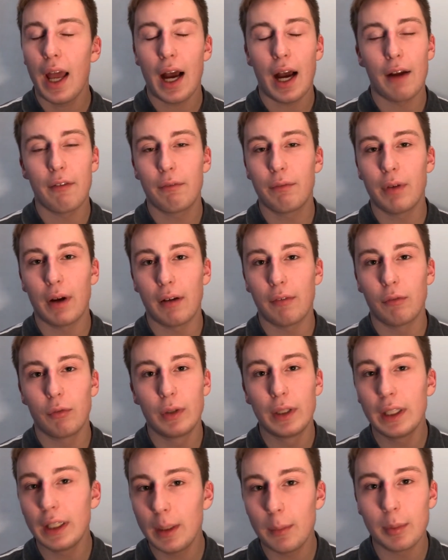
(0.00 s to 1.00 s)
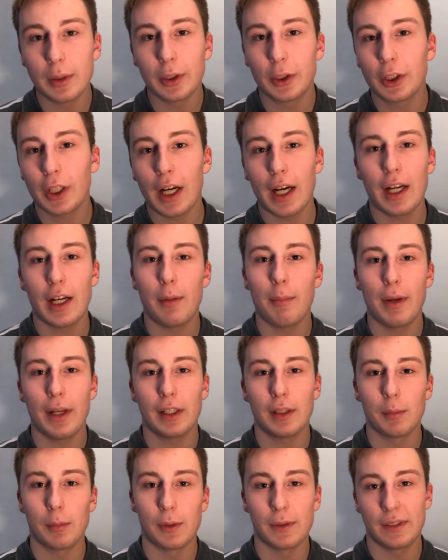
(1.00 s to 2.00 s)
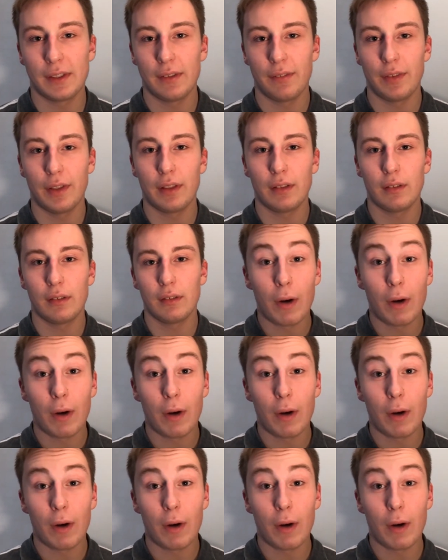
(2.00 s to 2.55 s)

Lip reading: I've really been trying to make the most of it.